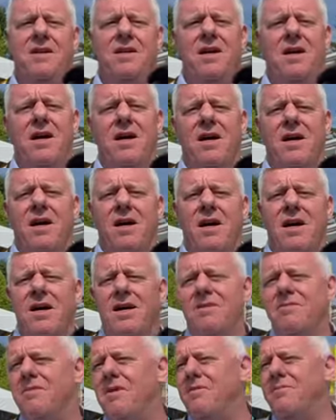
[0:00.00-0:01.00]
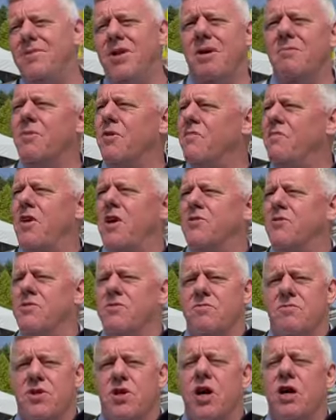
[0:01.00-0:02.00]
a number of
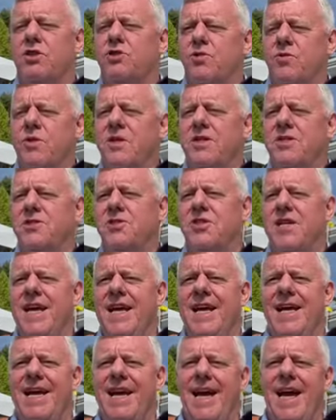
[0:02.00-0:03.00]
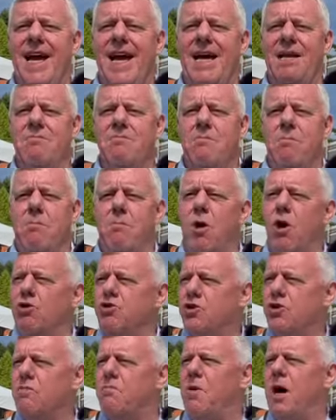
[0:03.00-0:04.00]
other countries. And
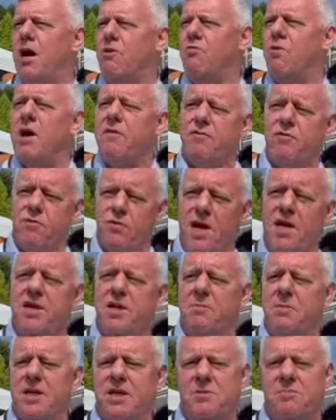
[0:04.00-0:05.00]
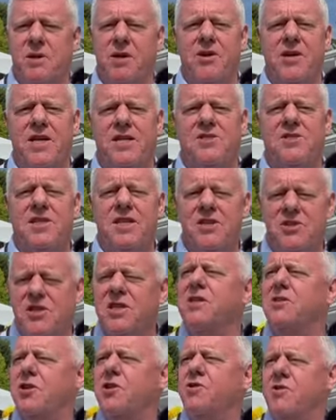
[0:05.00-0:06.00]
most of my referendum experience is
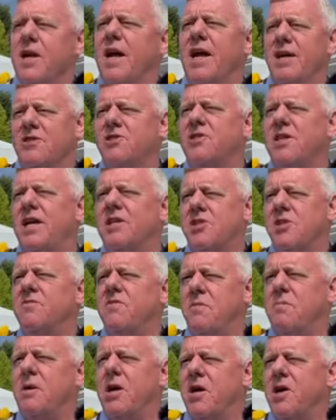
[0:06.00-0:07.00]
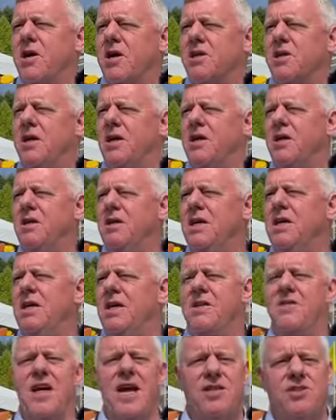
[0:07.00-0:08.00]
in the United States of America.
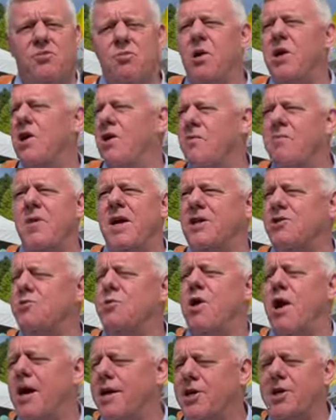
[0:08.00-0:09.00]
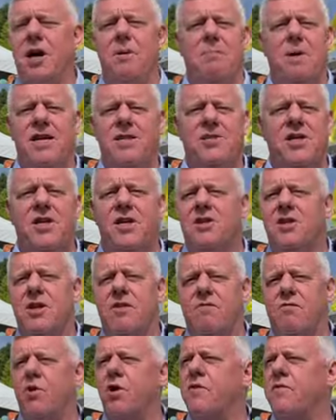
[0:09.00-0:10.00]
That's where I cut my teeth and
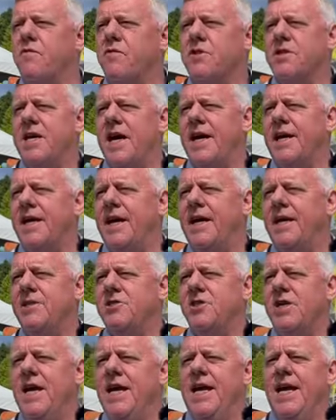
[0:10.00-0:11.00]
have worked for decades.